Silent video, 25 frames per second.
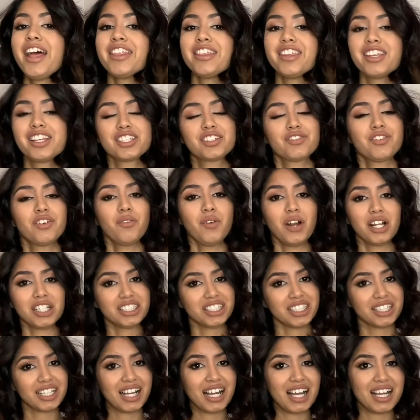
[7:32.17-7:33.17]
Thanks for
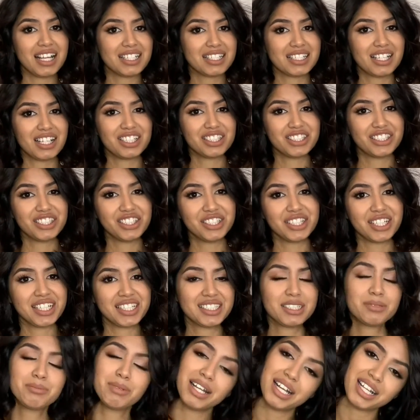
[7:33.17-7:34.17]
watching guys. I'll see you
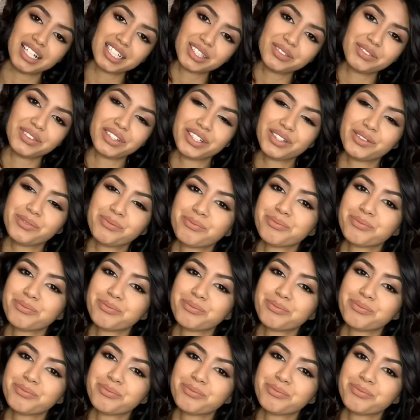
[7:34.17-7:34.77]
guys in my next video.